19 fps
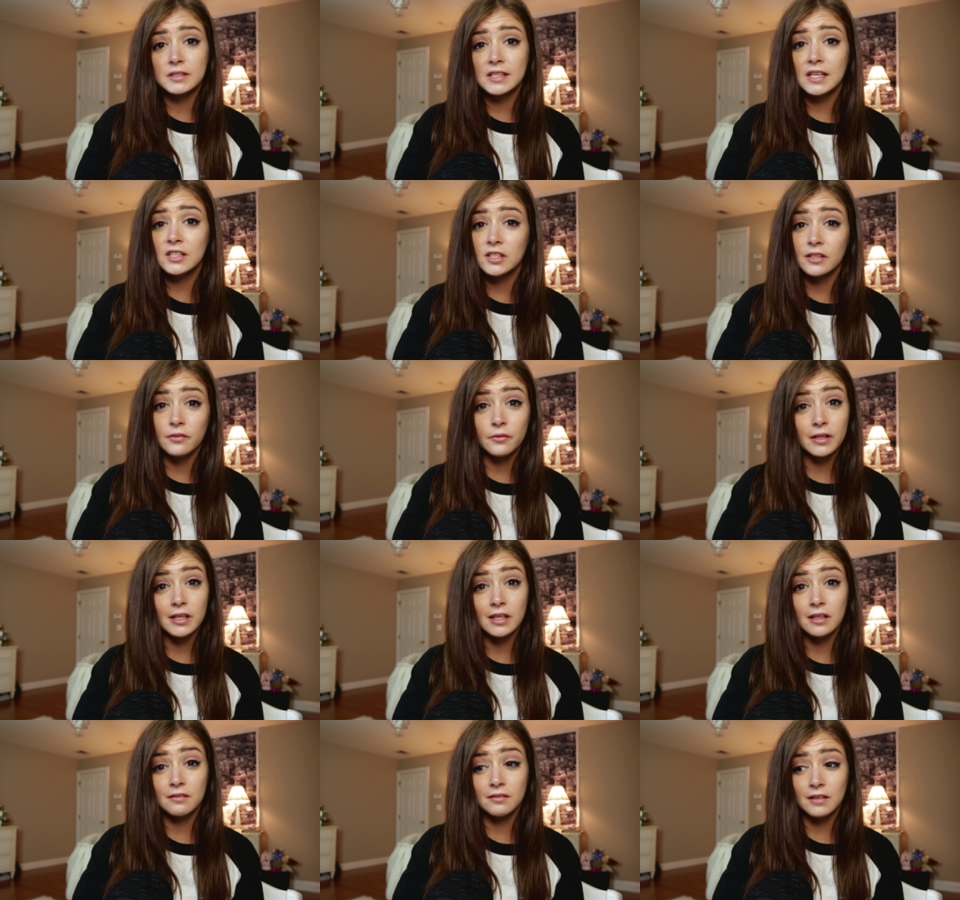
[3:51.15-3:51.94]
it was actually
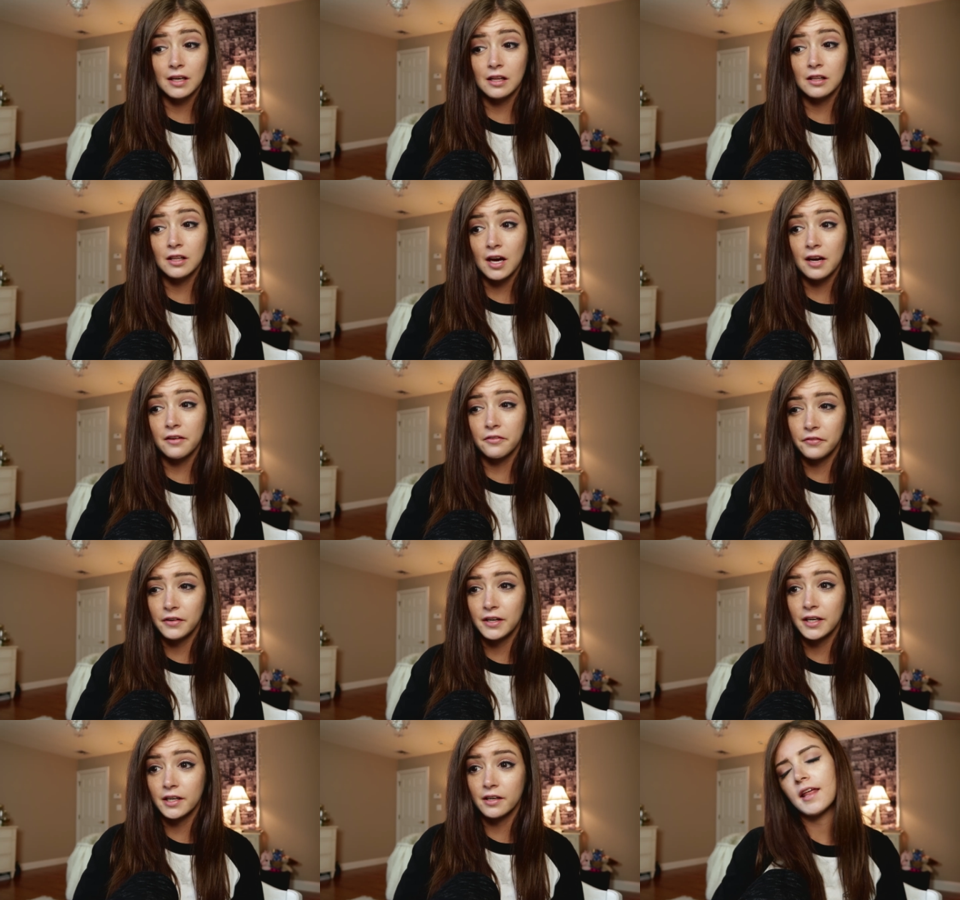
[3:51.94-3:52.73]
really like a lot of
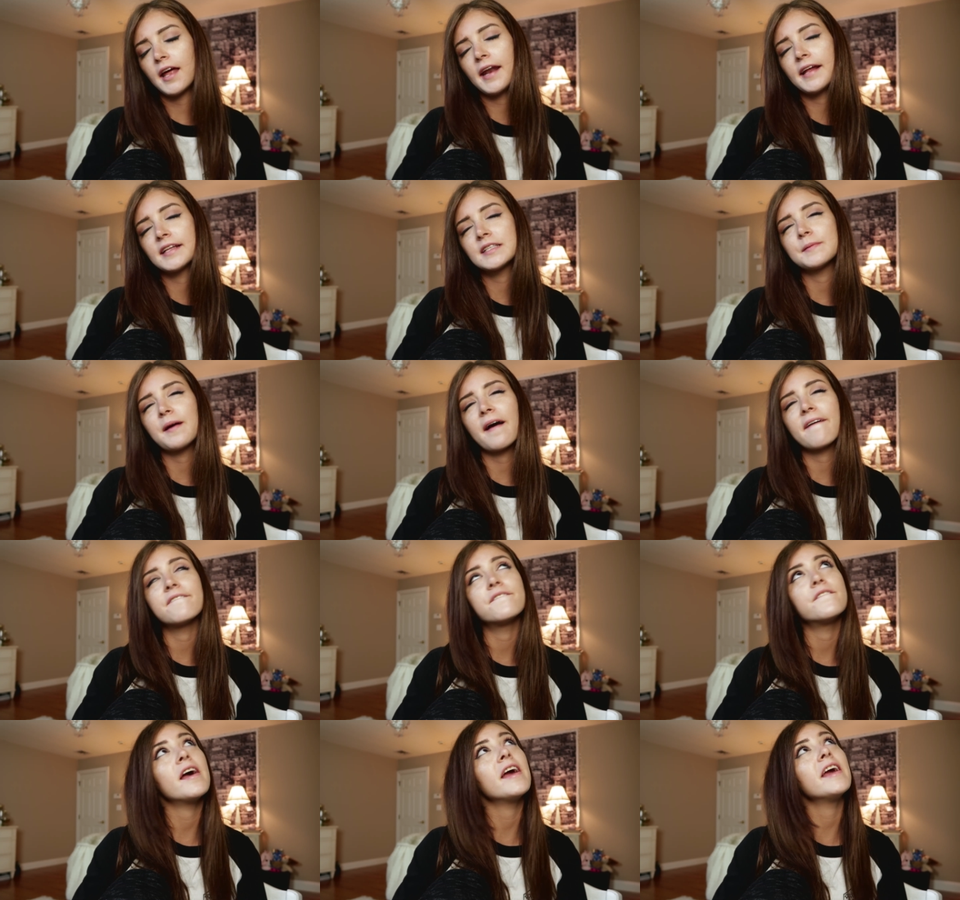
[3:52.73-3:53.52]
fun. And then it's
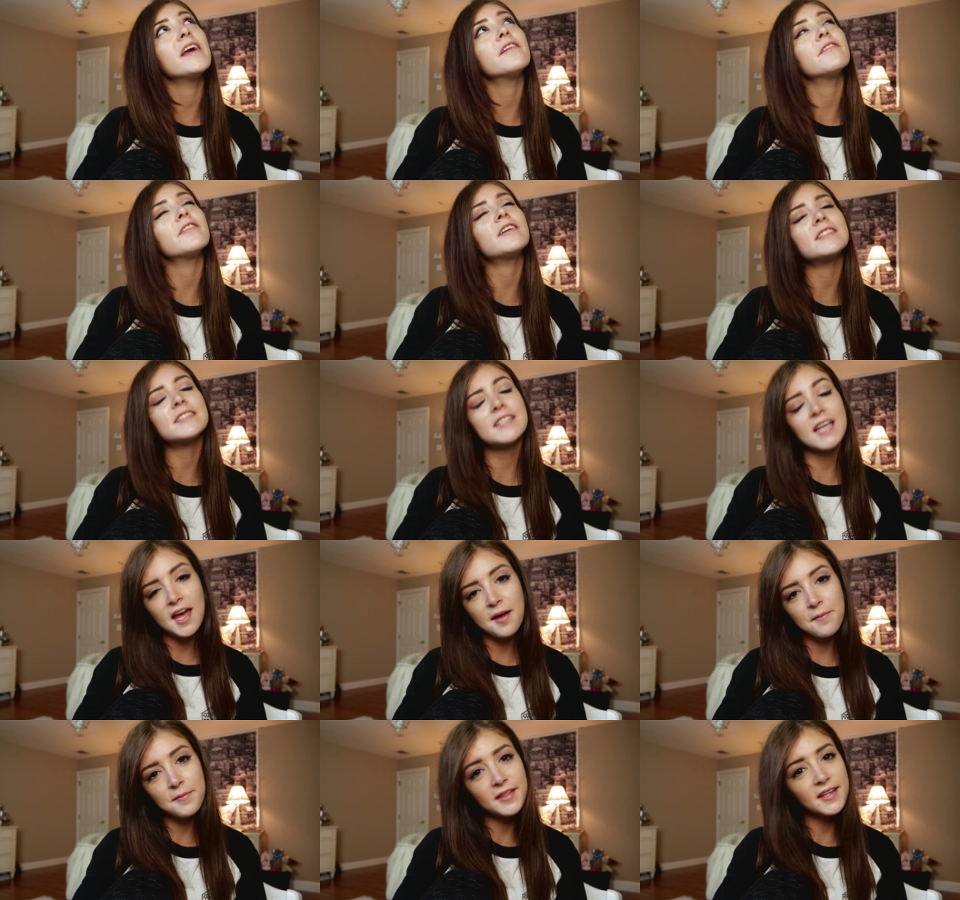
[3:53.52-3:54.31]
my favorite
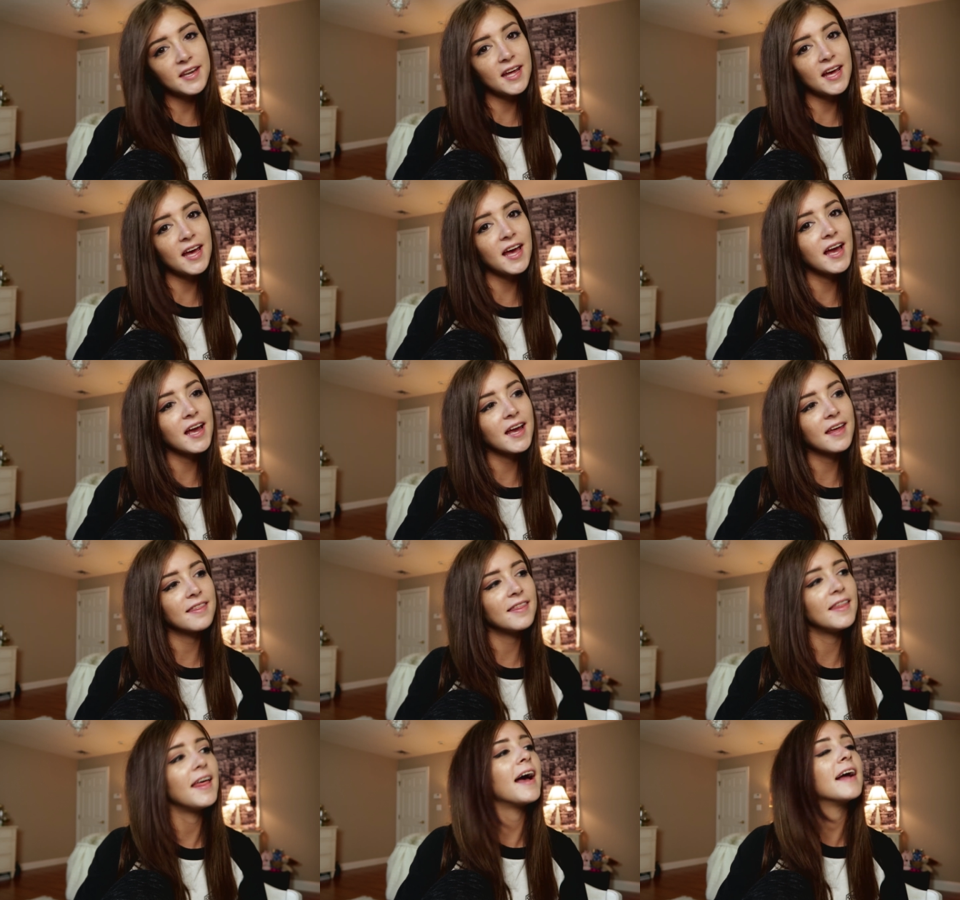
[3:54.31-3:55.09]
time of the day
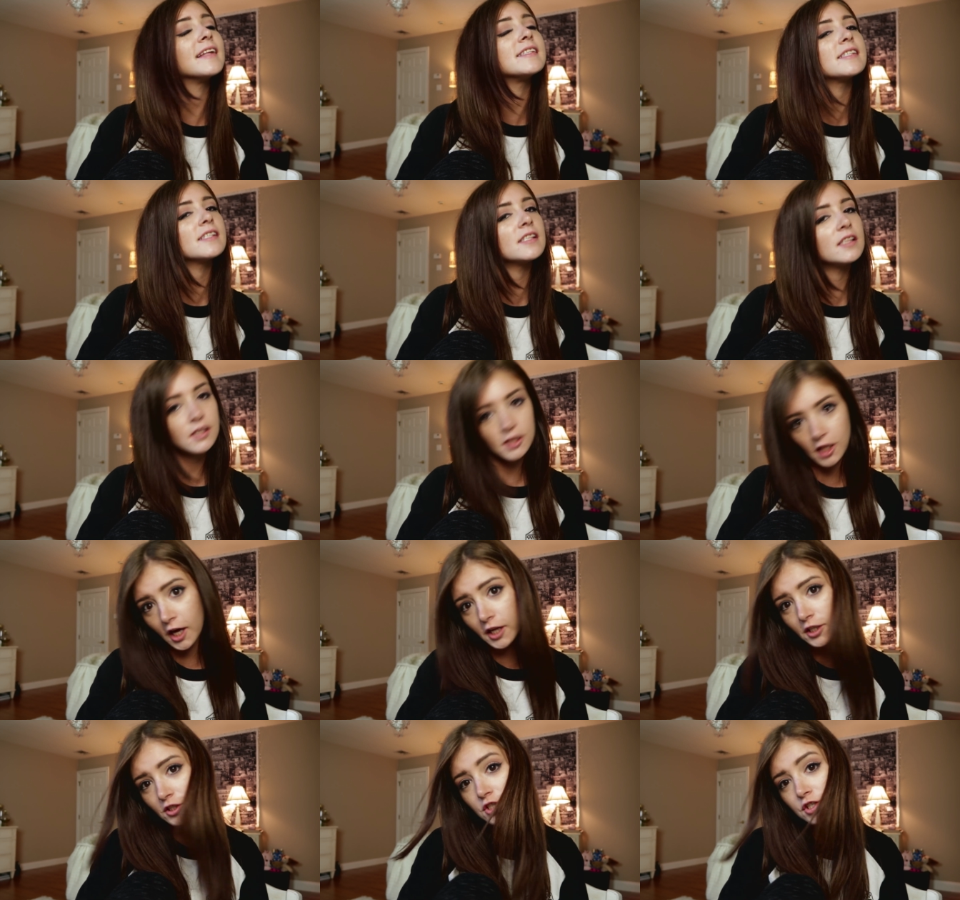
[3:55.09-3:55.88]
and that's
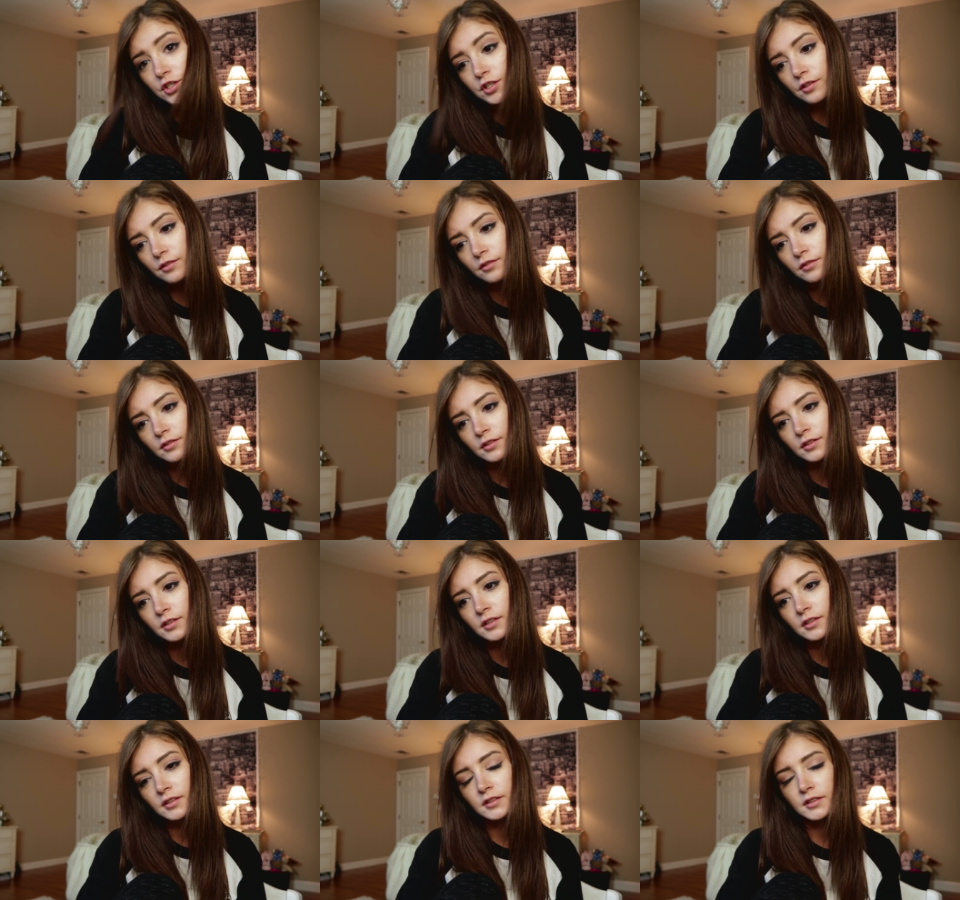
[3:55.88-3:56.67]
lunch.
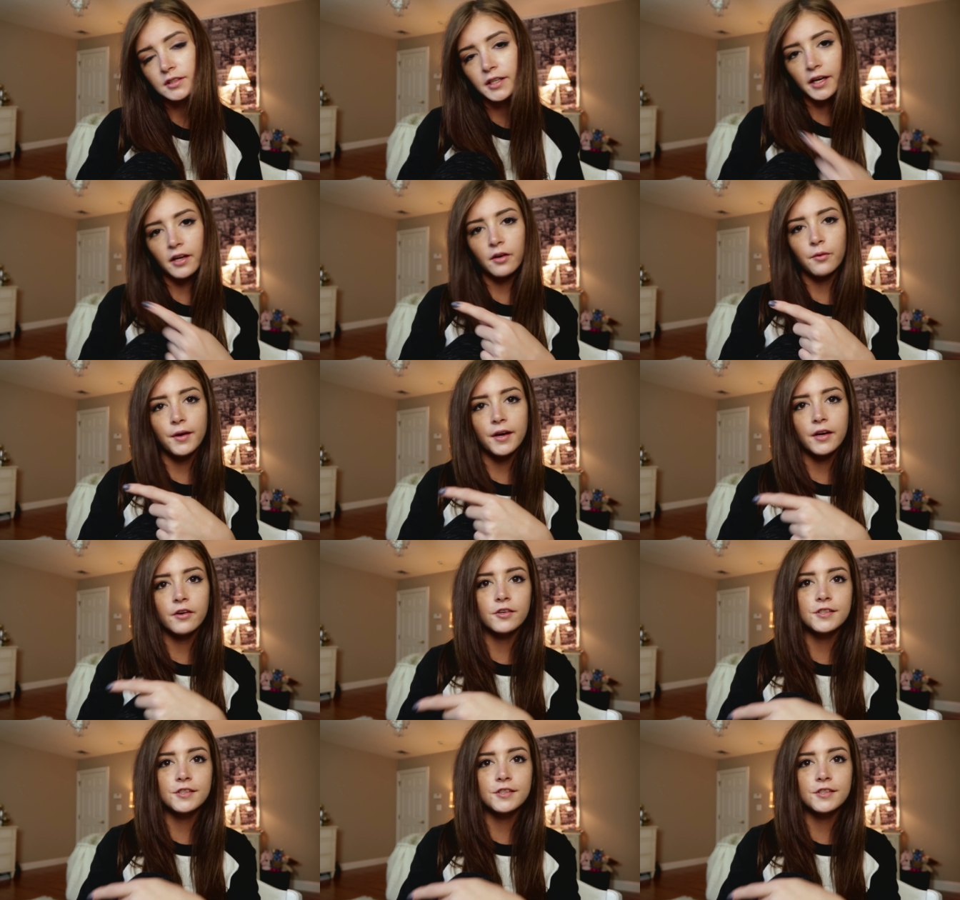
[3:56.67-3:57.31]
Take it away,